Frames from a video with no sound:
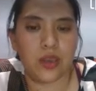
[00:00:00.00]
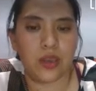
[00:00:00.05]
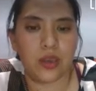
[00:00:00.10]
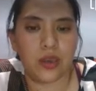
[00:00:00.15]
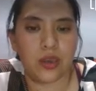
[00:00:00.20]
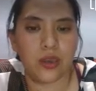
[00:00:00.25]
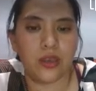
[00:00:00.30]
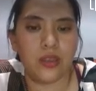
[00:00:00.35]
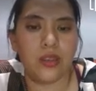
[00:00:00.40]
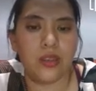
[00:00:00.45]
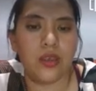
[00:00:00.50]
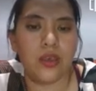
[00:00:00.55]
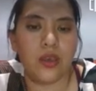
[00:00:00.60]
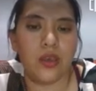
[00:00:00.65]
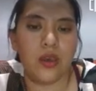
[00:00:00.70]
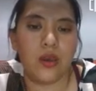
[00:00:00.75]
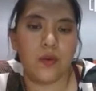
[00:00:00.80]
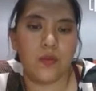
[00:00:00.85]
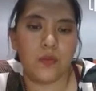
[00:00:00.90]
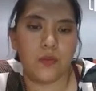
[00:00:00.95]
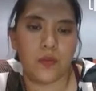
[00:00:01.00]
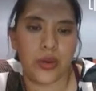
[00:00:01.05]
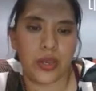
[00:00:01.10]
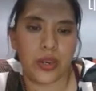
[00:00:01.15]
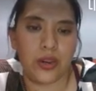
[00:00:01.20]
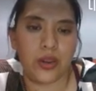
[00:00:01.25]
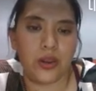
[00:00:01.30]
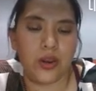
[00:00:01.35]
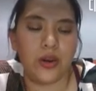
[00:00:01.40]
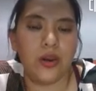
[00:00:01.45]
Good,
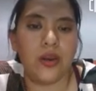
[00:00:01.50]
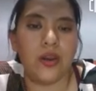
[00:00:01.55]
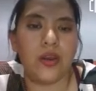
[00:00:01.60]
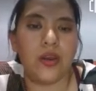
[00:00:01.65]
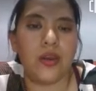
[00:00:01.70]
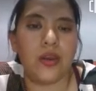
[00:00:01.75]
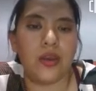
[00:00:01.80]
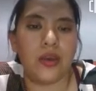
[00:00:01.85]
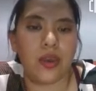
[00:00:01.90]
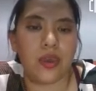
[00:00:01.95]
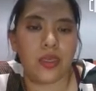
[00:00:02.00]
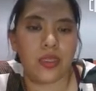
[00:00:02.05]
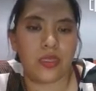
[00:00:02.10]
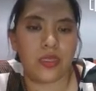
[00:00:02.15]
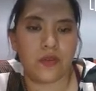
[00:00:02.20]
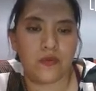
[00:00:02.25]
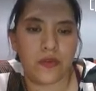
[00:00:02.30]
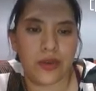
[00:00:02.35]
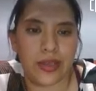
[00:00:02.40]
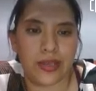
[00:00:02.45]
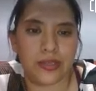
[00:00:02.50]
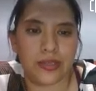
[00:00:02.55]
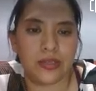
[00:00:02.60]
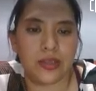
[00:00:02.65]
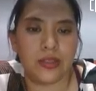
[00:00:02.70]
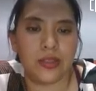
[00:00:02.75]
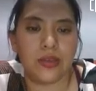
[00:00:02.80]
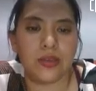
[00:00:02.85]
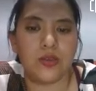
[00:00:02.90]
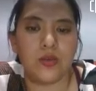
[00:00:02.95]
better, and the best
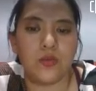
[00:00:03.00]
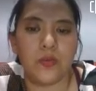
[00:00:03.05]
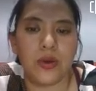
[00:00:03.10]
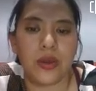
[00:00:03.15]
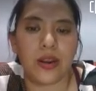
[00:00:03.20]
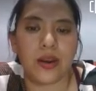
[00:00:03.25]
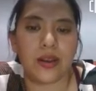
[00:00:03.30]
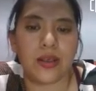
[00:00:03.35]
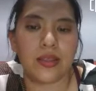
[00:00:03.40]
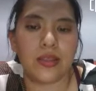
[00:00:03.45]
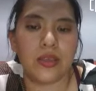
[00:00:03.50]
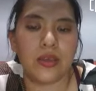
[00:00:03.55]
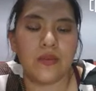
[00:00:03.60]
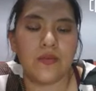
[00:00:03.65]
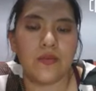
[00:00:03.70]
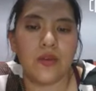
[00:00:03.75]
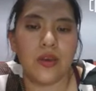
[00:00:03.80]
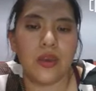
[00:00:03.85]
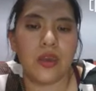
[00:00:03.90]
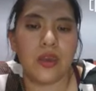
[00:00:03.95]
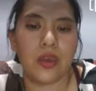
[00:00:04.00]
in the superlative.